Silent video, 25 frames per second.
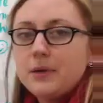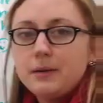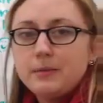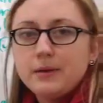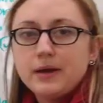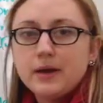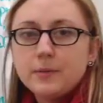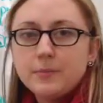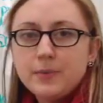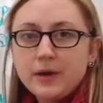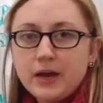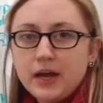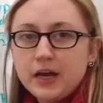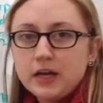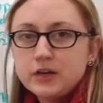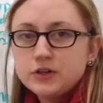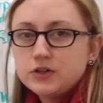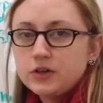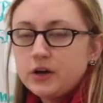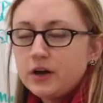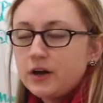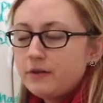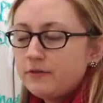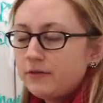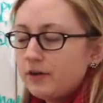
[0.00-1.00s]
maybe a
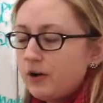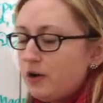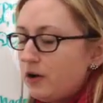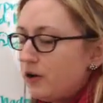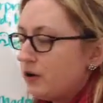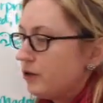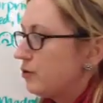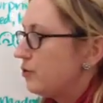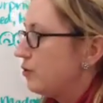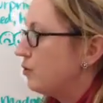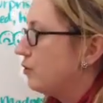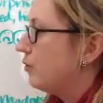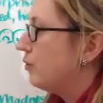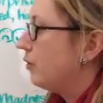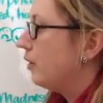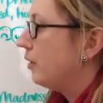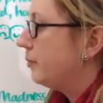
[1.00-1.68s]
page of an article